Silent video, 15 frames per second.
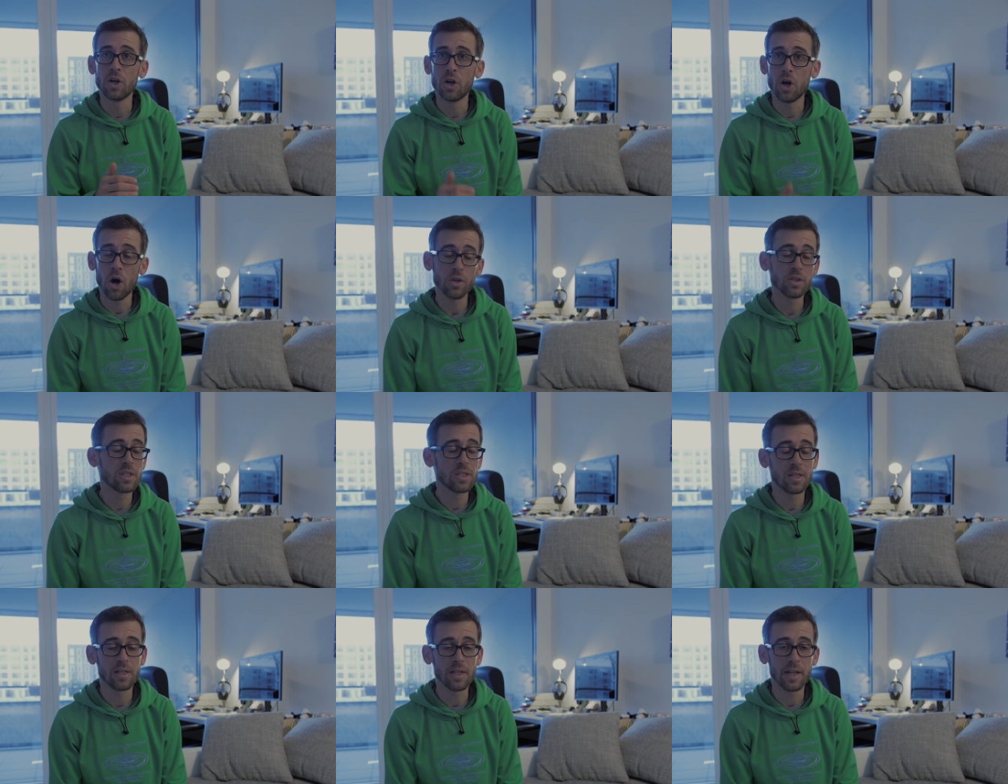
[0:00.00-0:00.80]

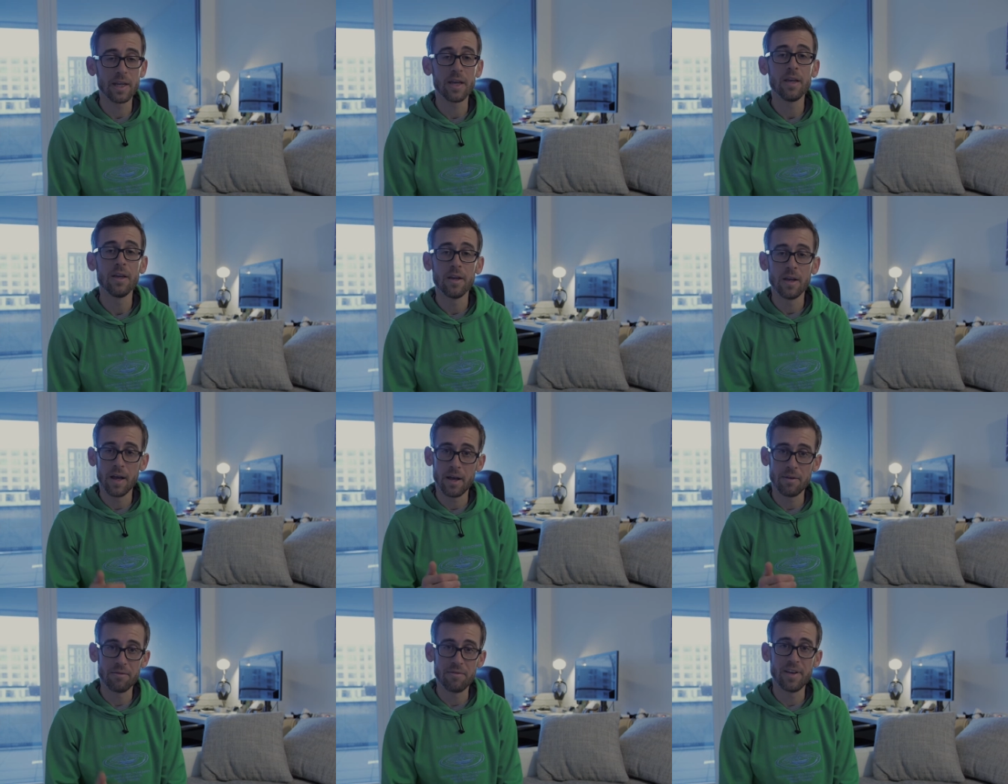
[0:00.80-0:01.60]
constantly
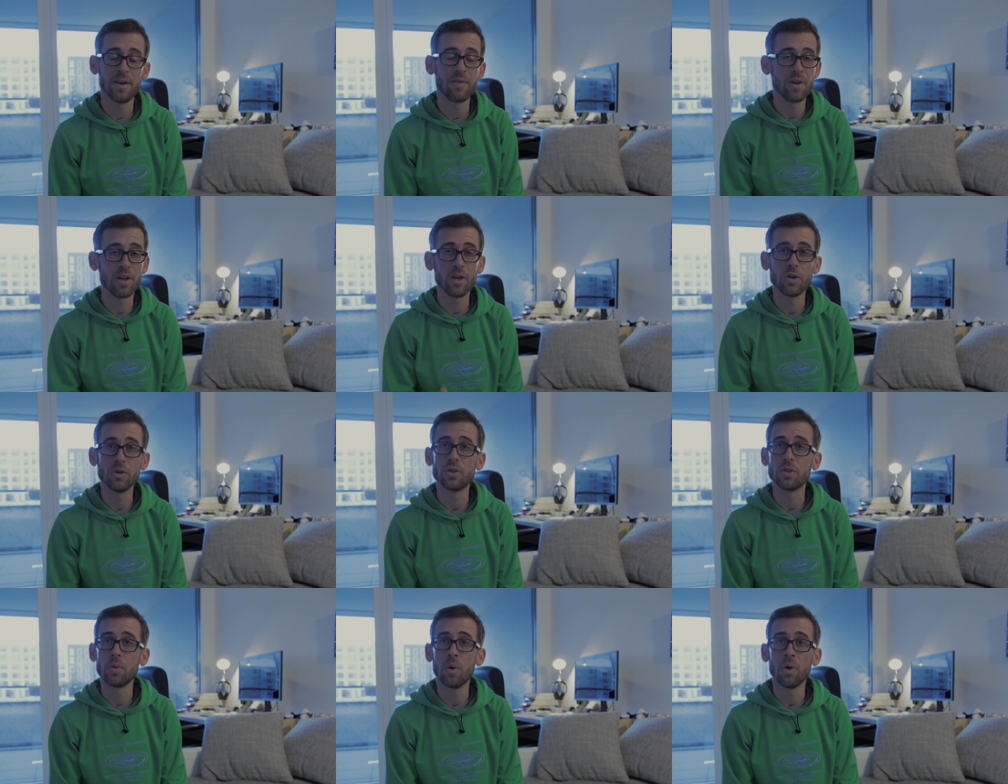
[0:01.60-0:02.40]
a very
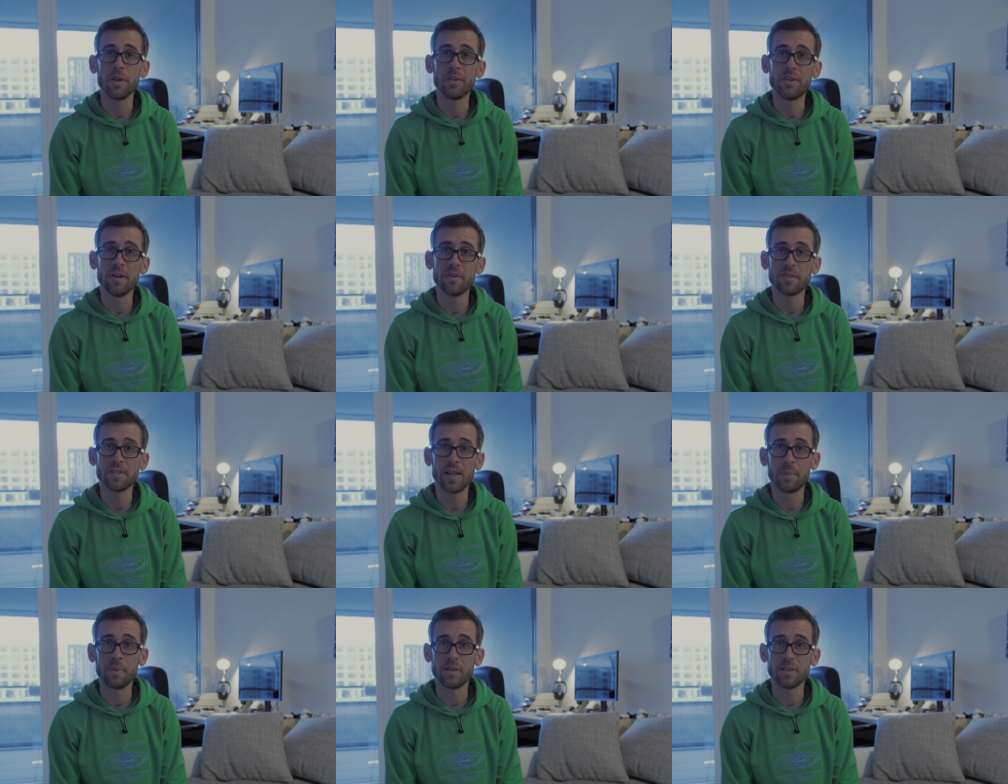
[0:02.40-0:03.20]
good quality of
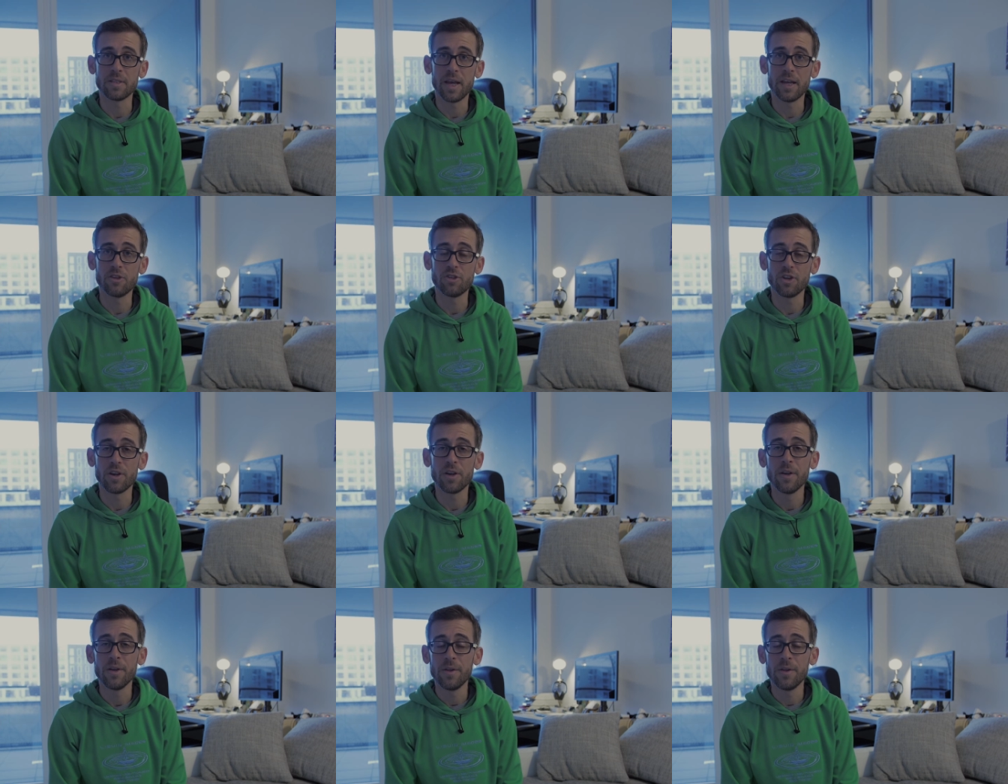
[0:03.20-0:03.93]
stabilization,